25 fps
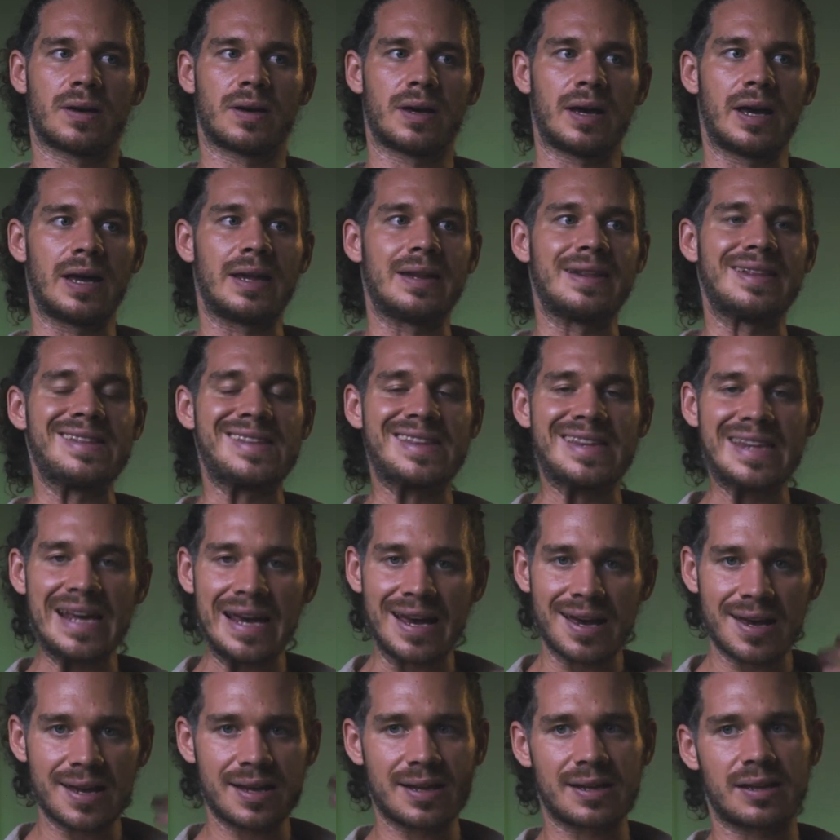And
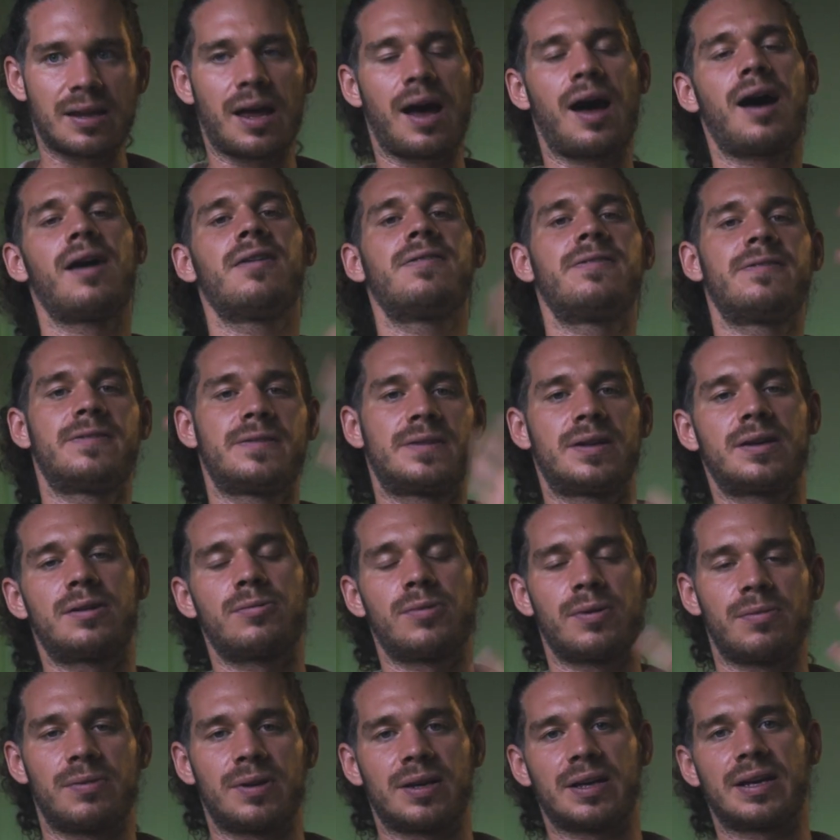then after
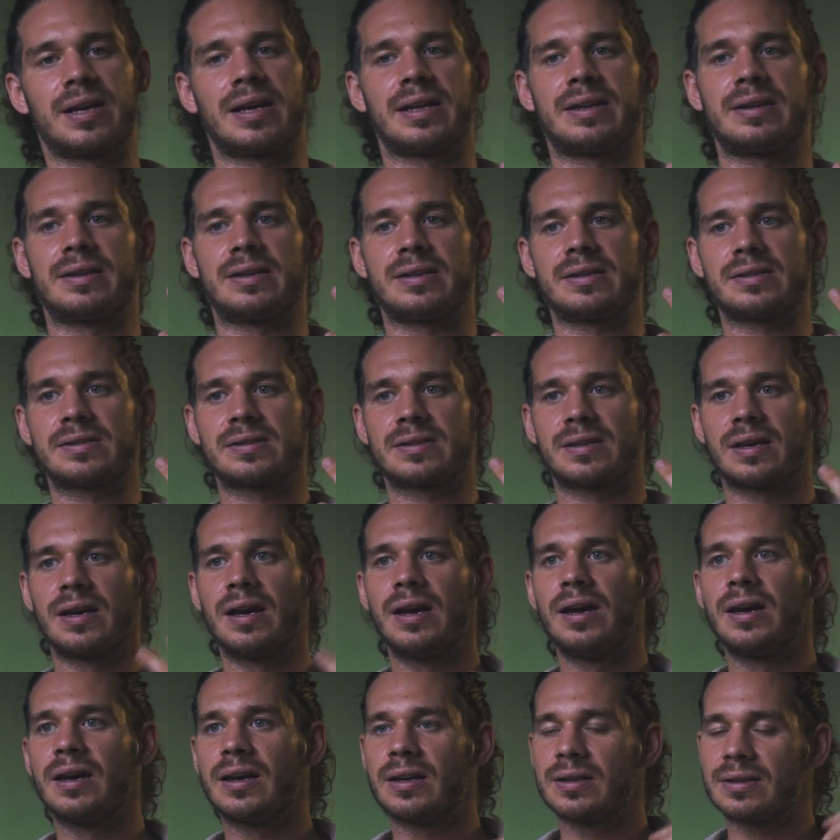we will get this,
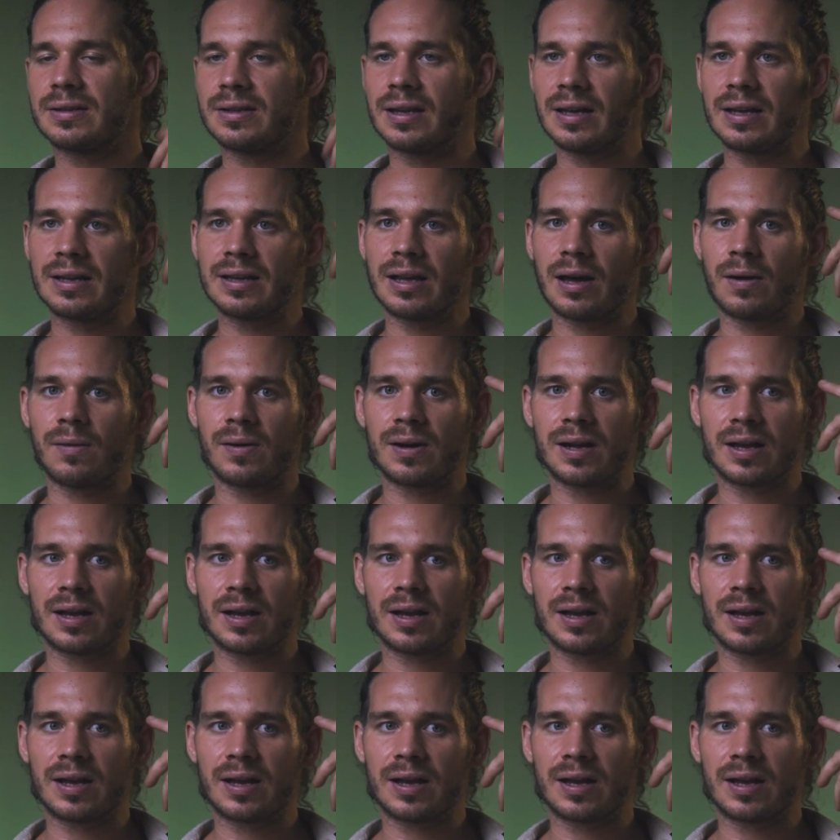then our